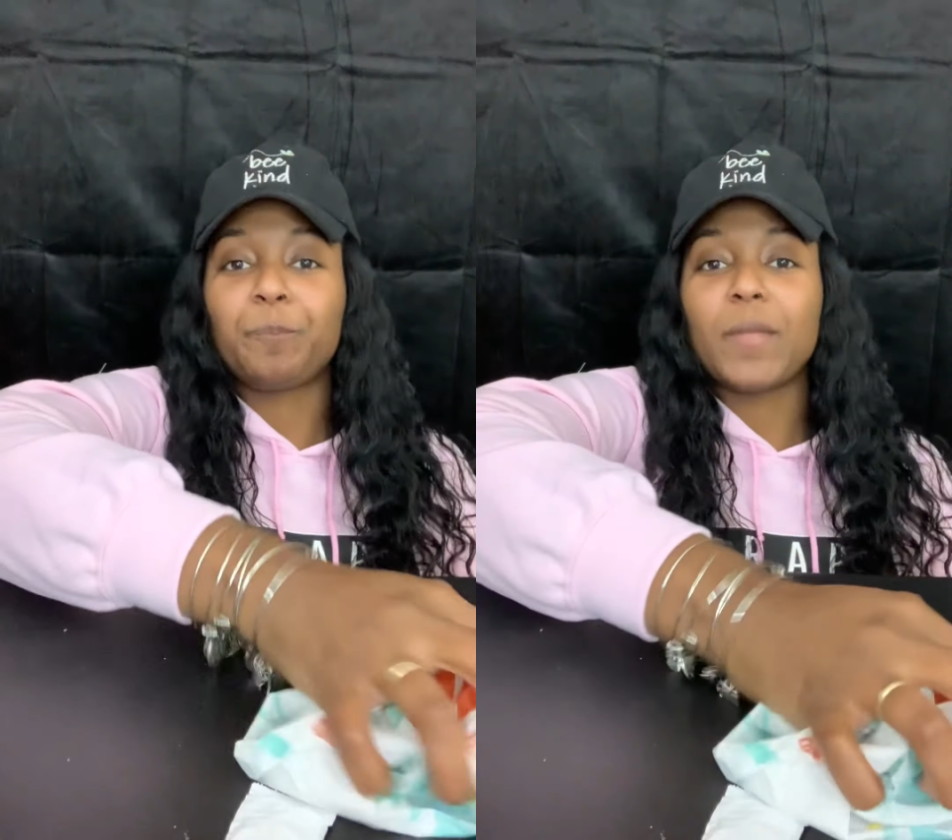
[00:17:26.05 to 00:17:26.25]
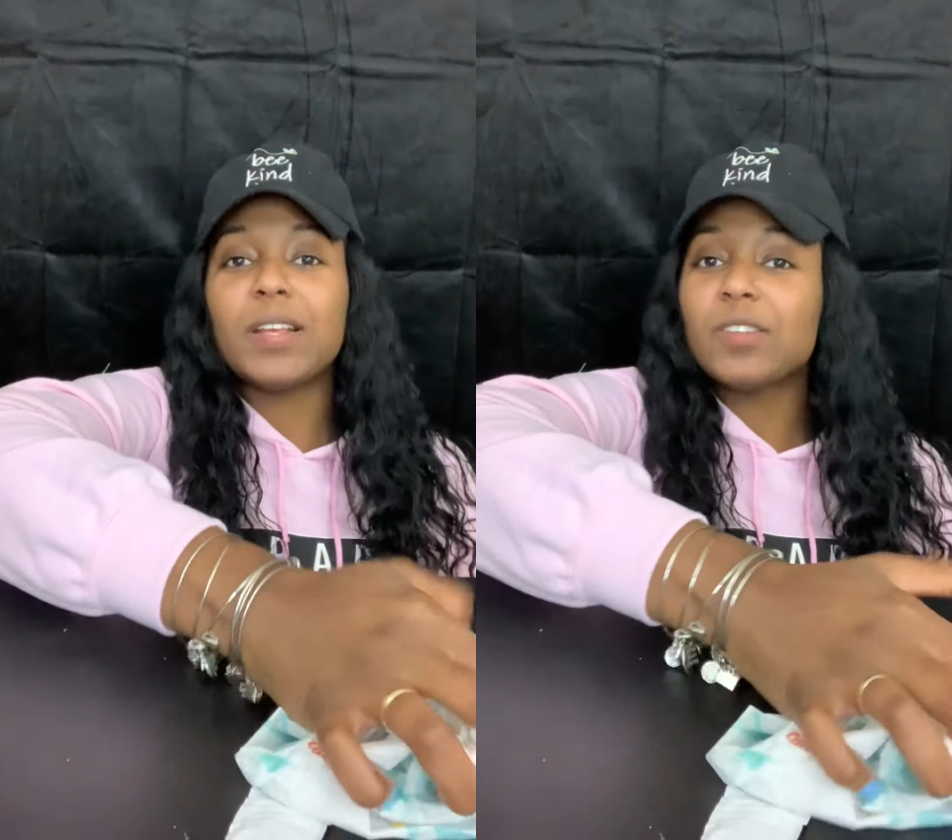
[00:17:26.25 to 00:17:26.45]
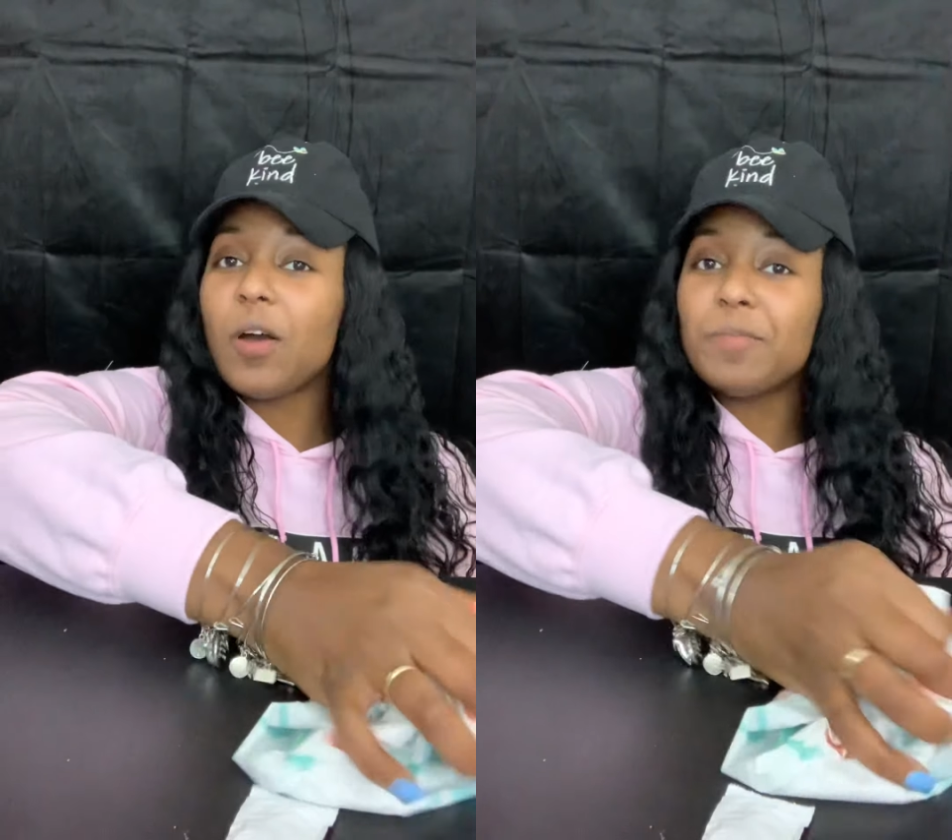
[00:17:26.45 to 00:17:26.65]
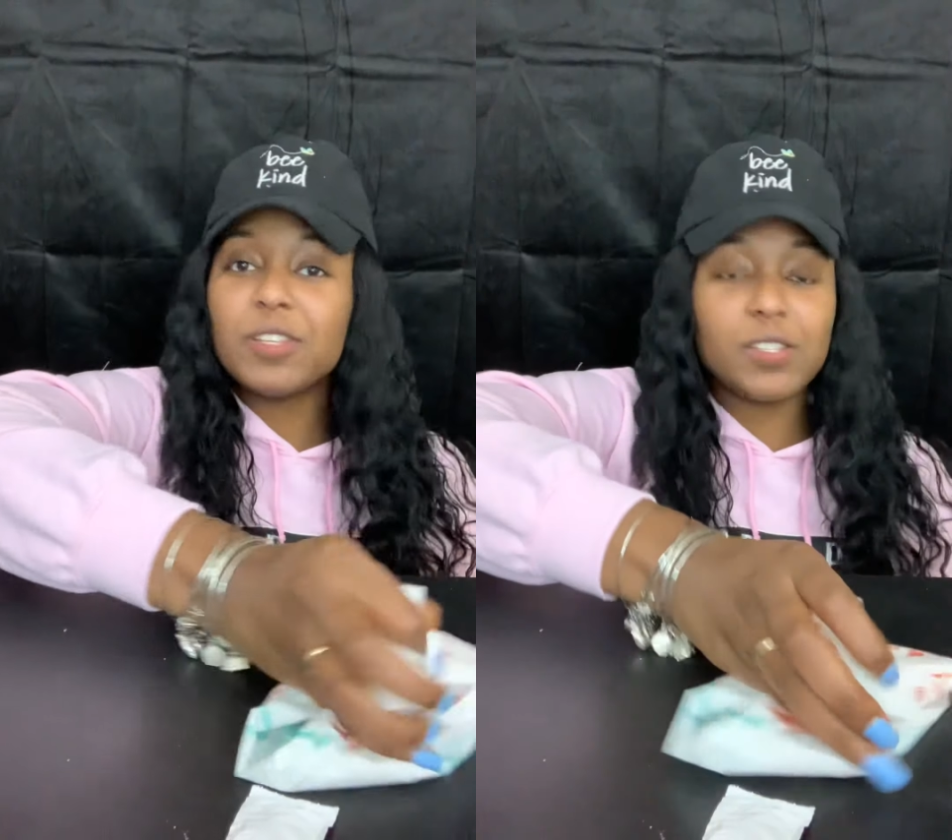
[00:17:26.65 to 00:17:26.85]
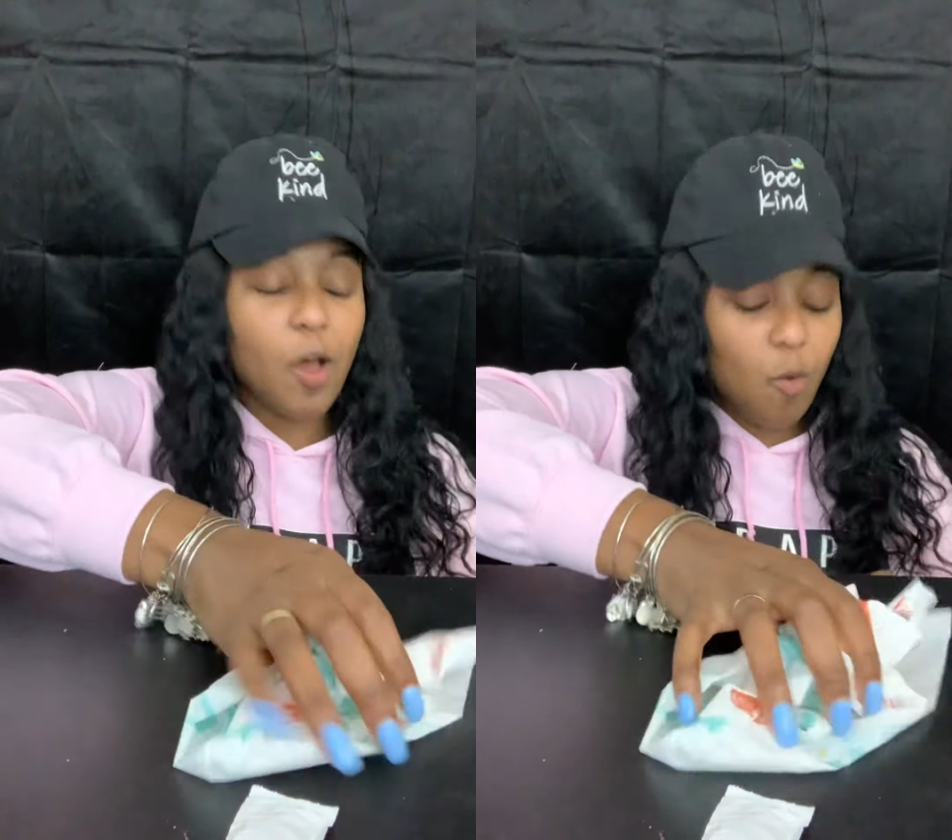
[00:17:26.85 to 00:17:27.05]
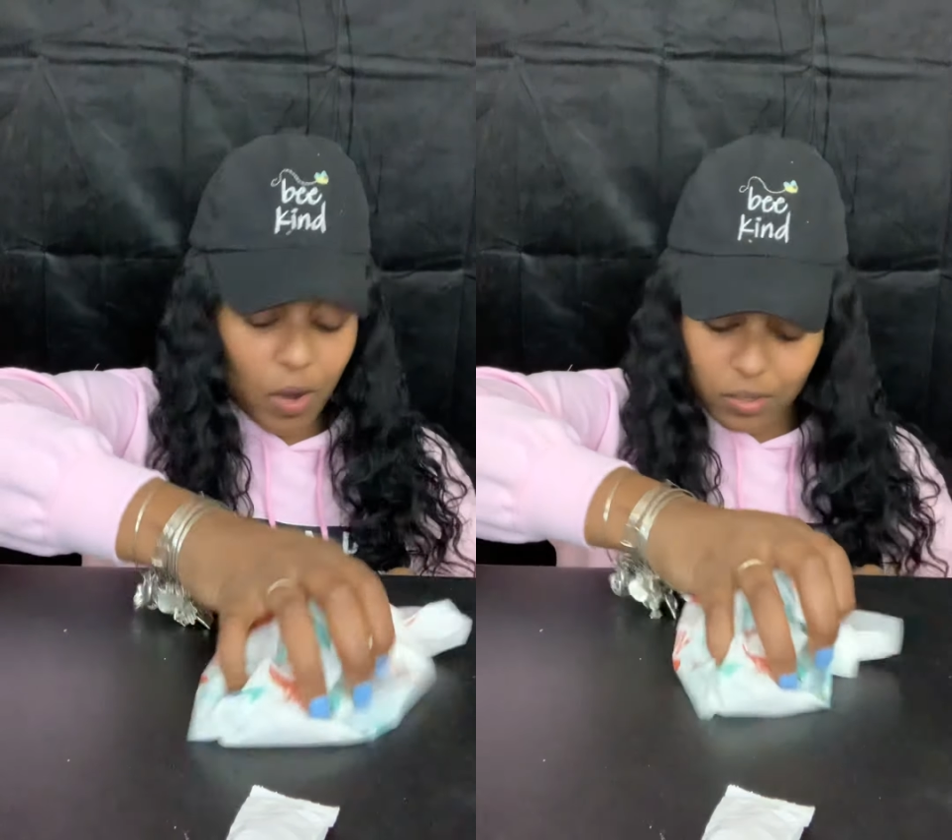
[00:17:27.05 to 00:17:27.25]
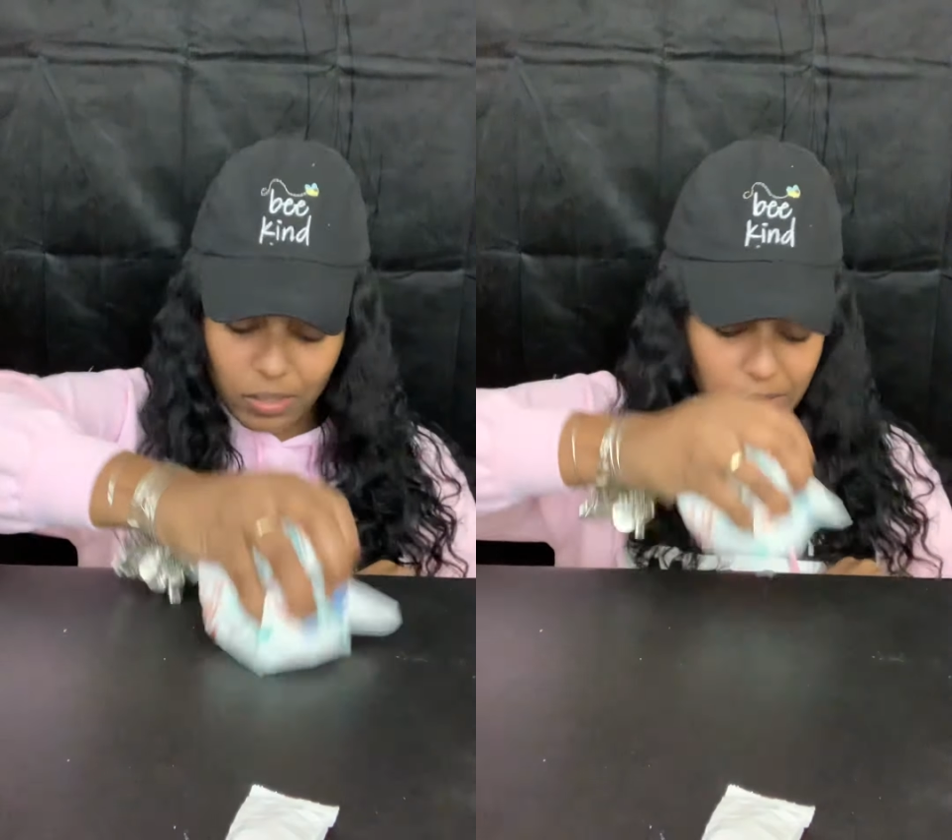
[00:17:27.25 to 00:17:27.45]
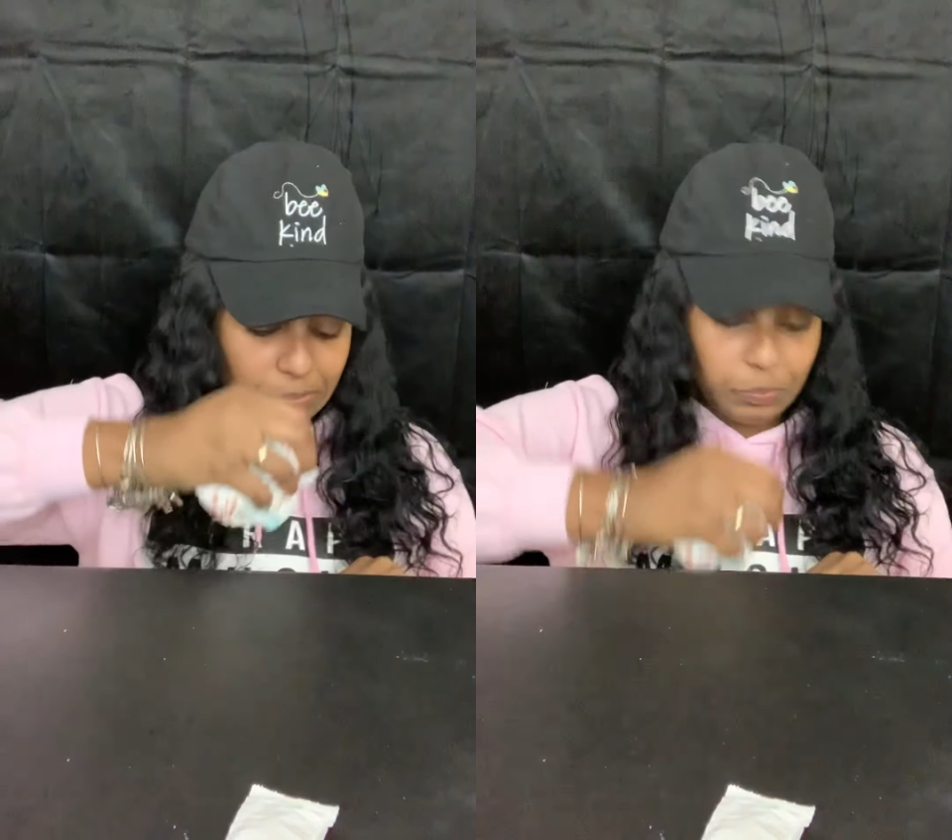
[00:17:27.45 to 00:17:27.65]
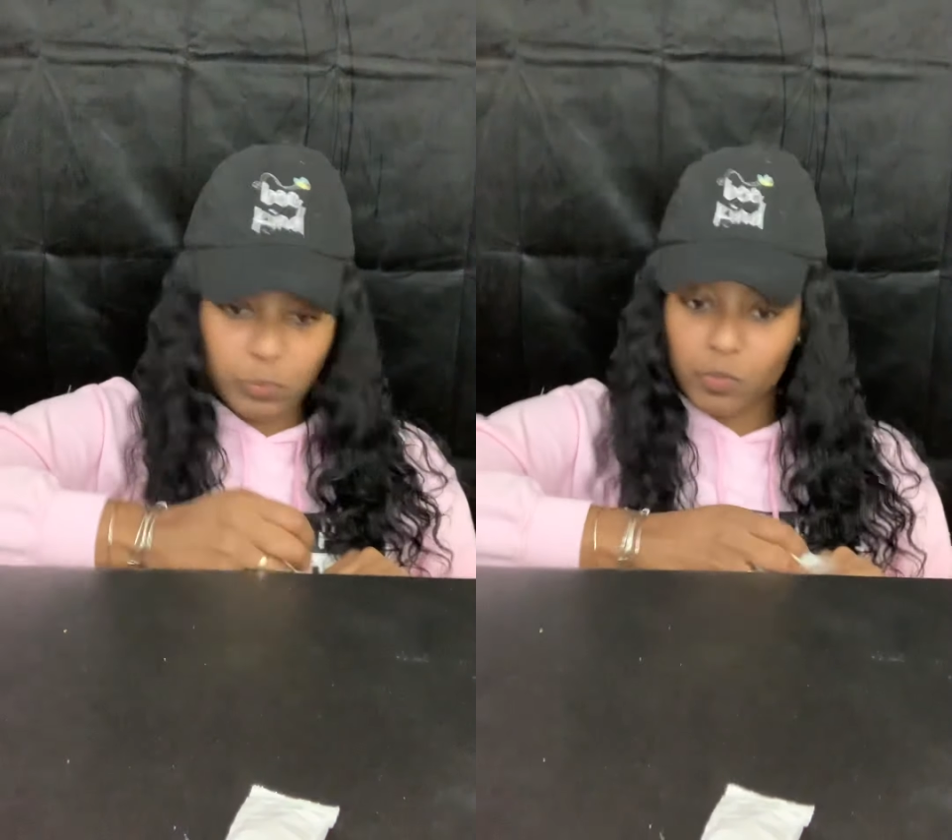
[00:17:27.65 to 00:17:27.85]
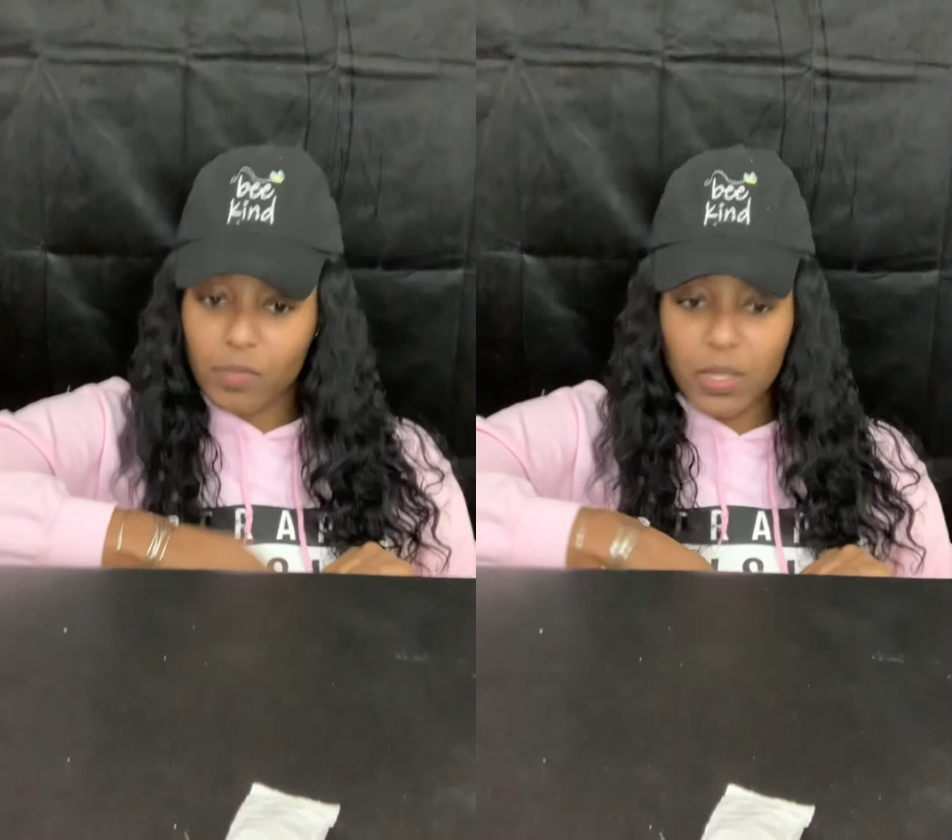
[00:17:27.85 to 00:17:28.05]
It's going to be so worth
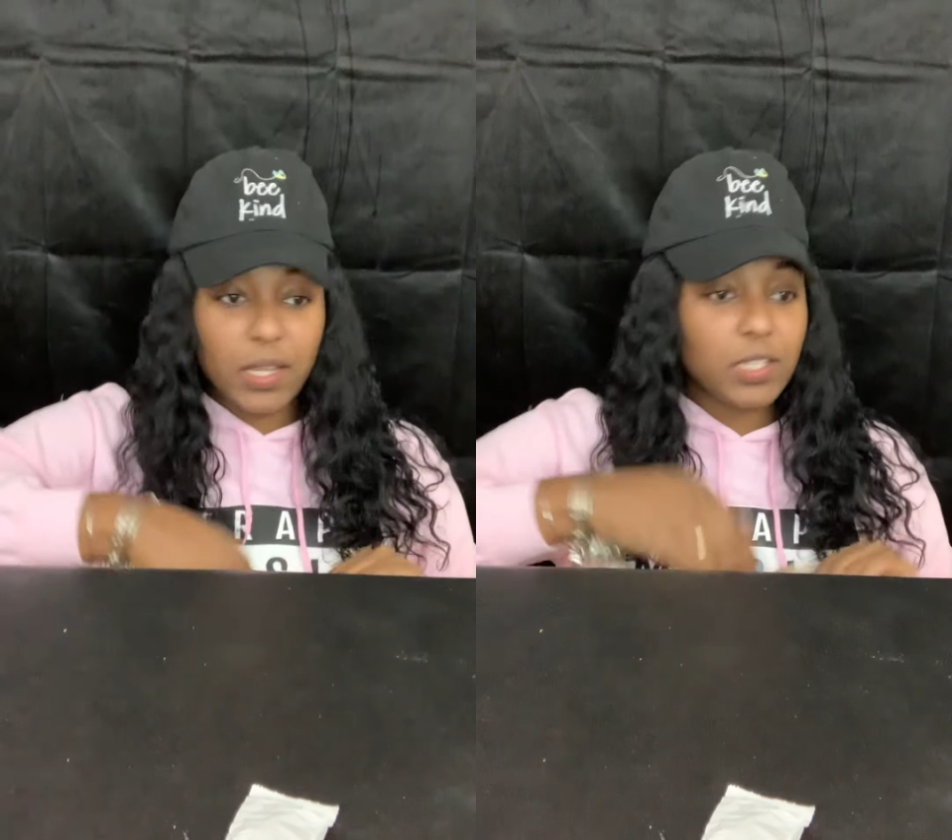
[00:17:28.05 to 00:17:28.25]
it.